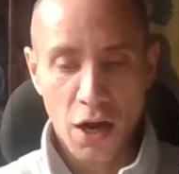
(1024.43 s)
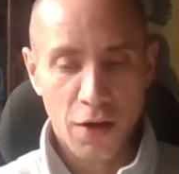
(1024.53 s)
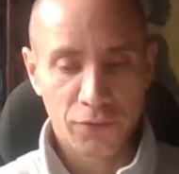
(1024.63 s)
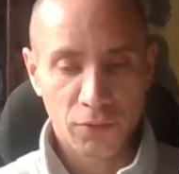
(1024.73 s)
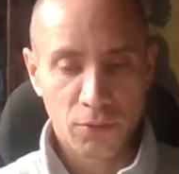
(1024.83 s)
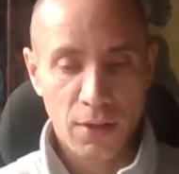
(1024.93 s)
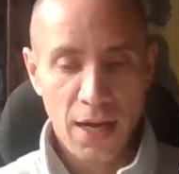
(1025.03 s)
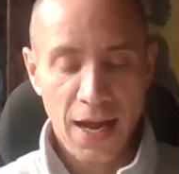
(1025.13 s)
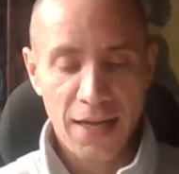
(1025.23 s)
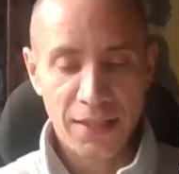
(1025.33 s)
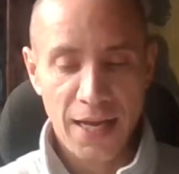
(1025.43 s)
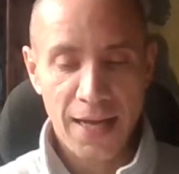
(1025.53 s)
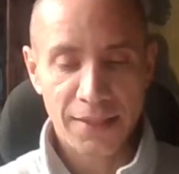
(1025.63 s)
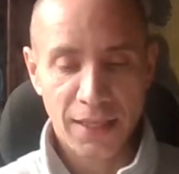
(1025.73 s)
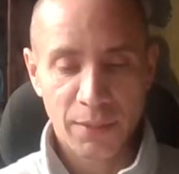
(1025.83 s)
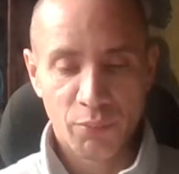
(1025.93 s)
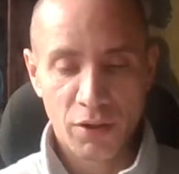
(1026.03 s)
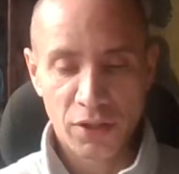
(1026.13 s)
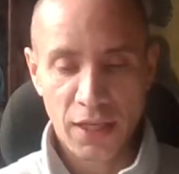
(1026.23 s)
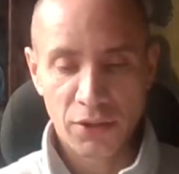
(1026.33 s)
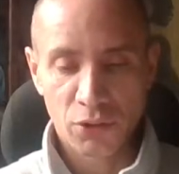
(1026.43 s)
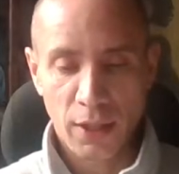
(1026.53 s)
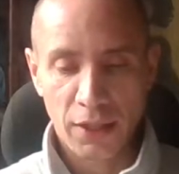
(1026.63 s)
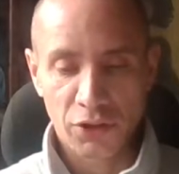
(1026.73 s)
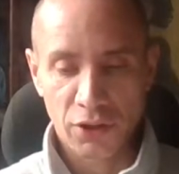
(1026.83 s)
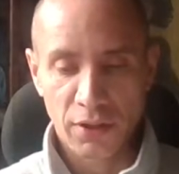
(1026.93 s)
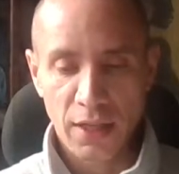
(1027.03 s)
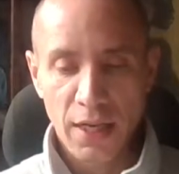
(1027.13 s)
After all, at a presidential election,